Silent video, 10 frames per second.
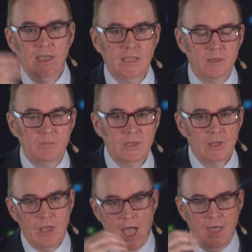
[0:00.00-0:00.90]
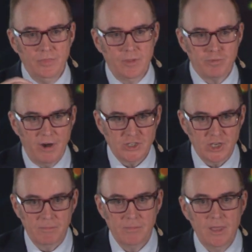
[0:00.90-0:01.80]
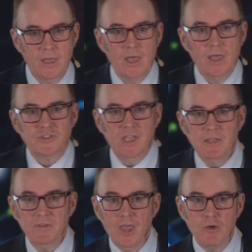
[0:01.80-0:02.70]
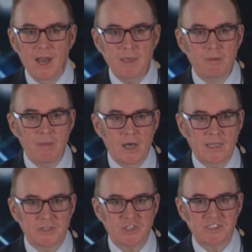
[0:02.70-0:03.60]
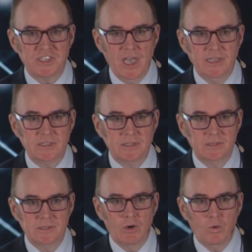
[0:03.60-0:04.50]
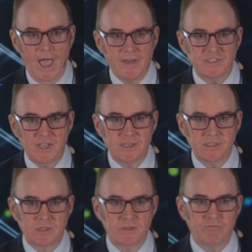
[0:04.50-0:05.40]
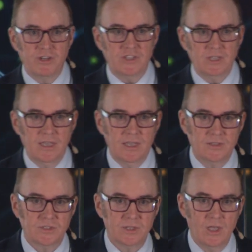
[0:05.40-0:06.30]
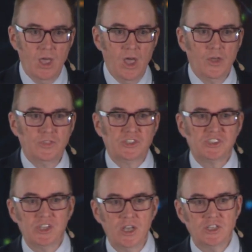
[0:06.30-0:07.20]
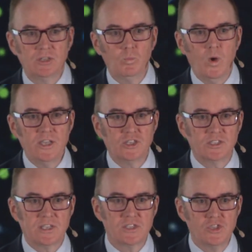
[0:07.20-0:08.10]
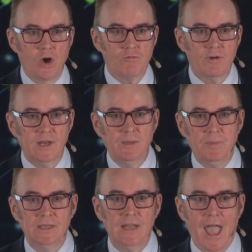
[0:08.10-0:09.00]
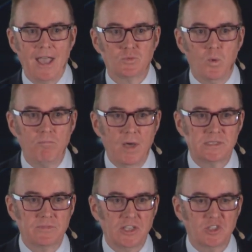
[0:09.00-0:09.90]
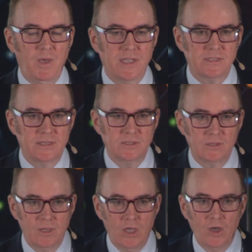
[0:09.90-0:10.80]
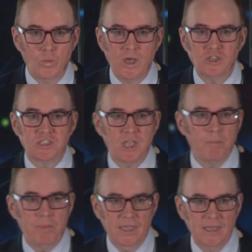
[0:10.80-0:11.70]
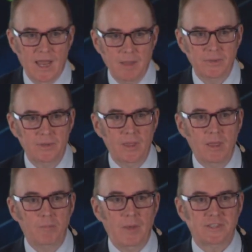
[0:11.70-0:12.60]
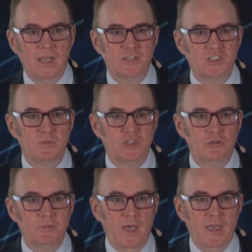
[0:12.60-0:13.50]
income under pressure. So even though labour markets are tightened or have tightened in recent years, the surge in wages has not really been as one might have expected. Wages are picking up, but at a subdued